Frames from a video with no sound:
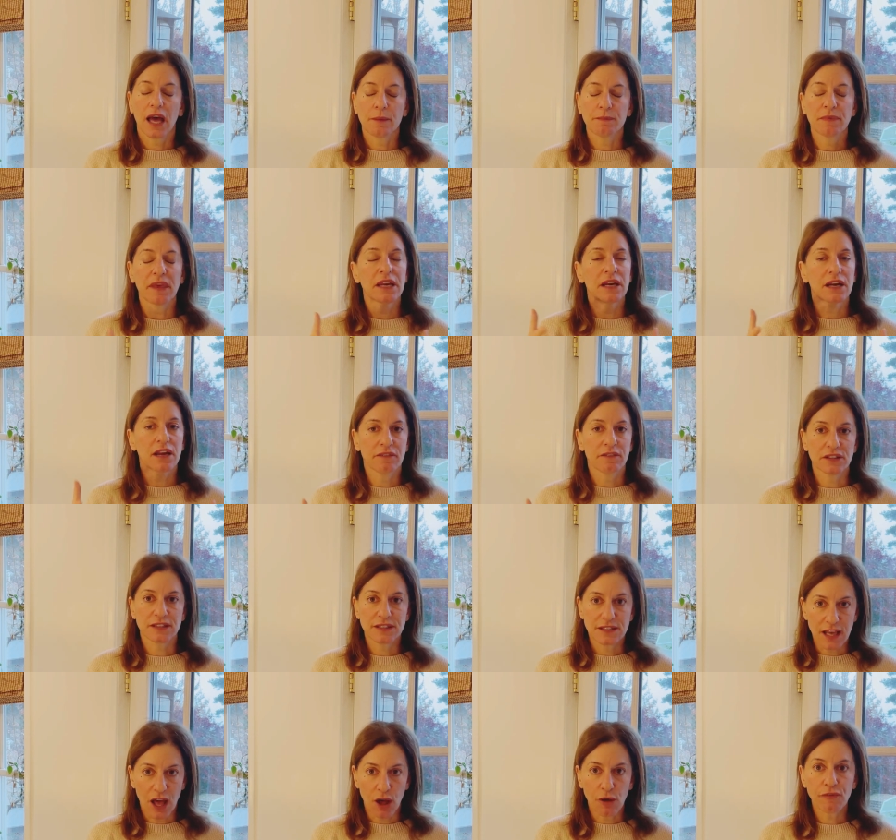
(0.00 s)
in and of
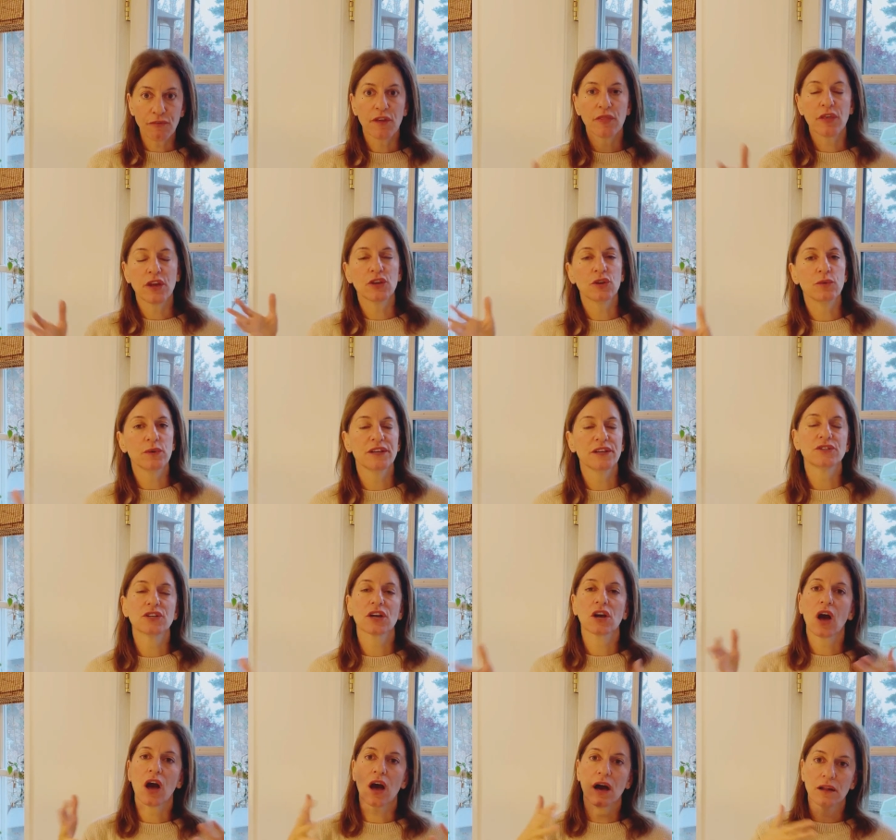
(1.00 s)
itself, then you need to
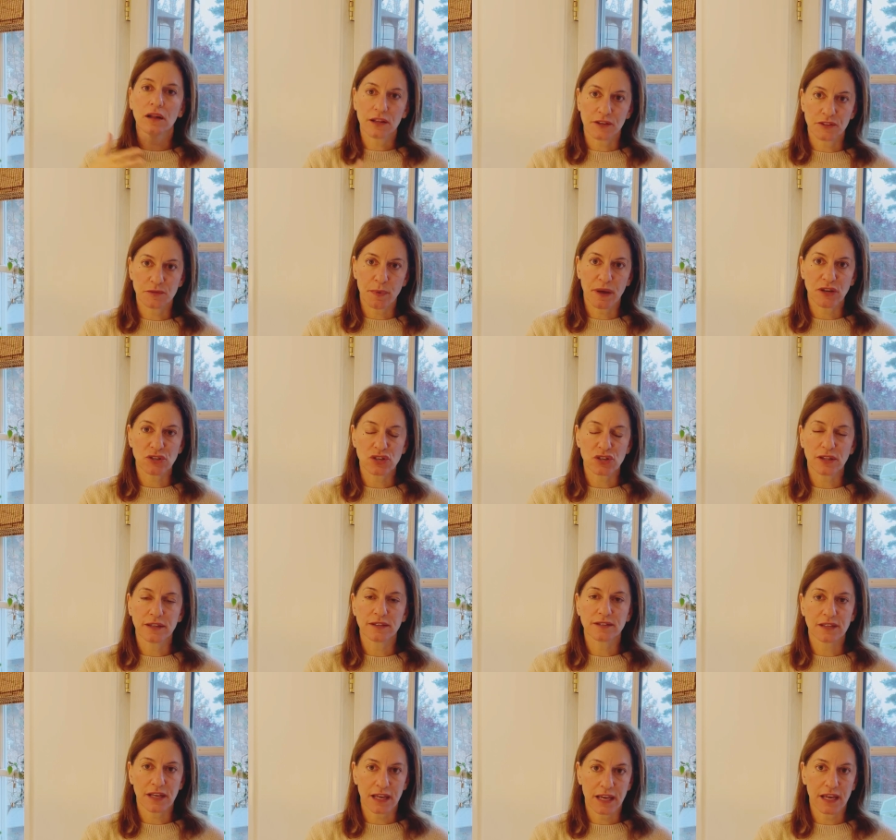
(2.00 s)
call a
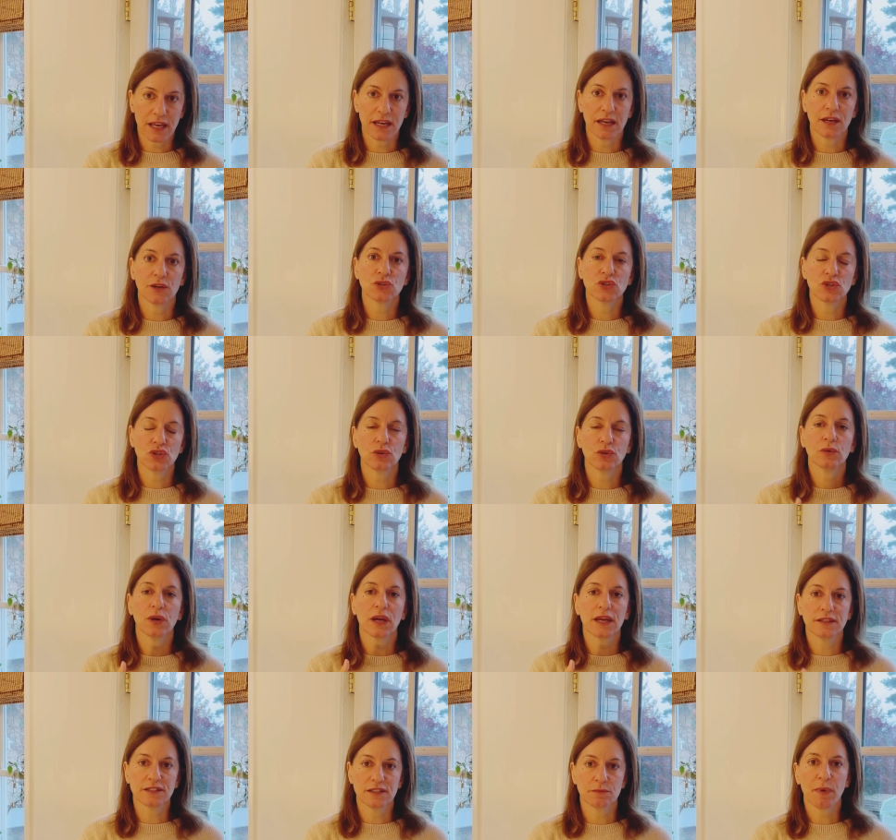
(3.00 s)
specialist in to
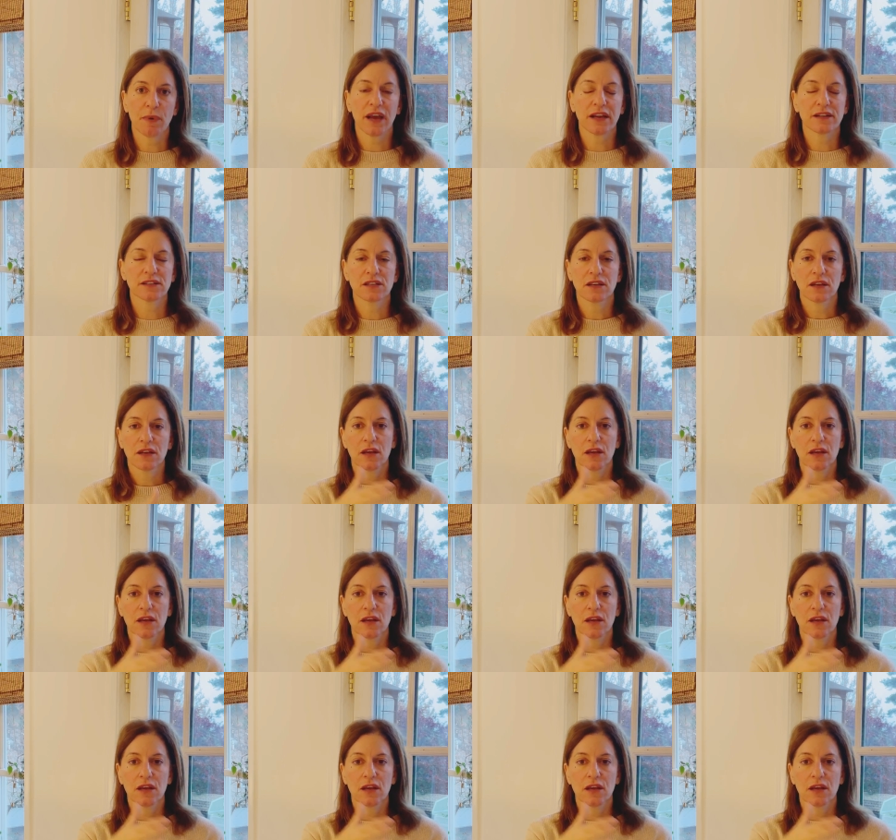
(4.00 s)
inspect